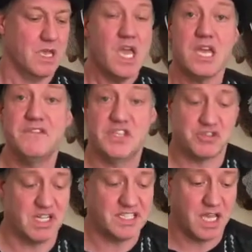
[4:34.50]
If you
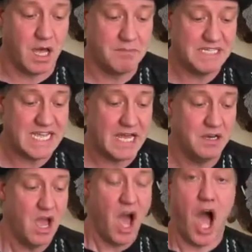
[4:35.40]
try to calm me down,
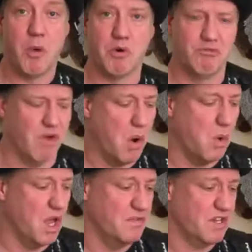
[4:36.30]
I will
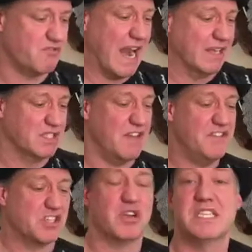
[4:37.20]
roll on the ground. If
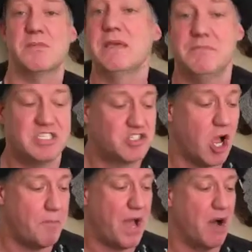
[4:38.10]
you try to make me
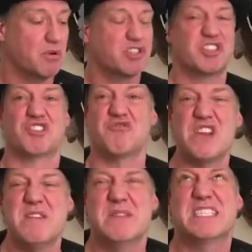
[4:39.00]
stop, I will
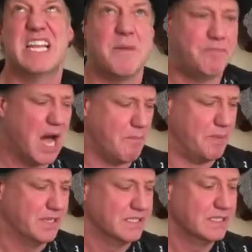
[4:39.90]
scream until I
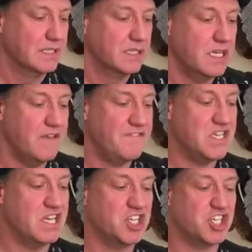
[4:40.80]
pop. If
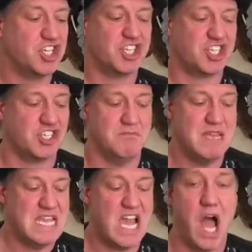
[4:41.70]
you shh
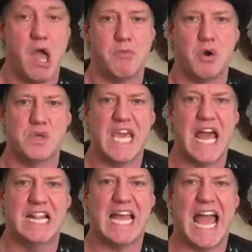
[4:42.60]
me, I will
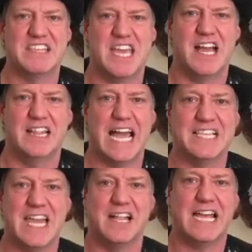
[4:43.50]
yell and yell and
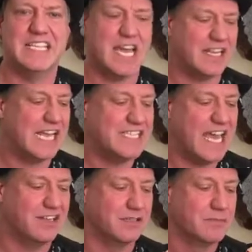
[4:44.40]
yell and yell and
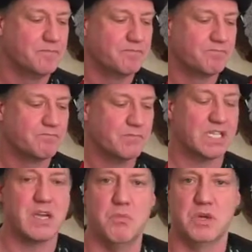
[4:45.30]
yell. I
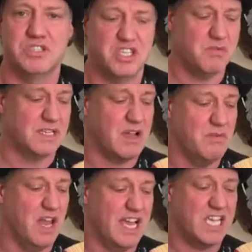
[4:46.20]
don't want to, I don't
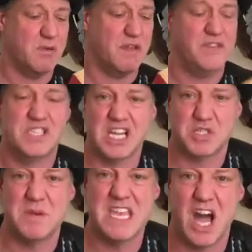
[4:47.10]
like you, if you touch
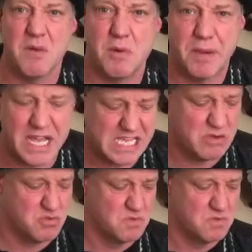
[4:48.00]
me, I will bite you.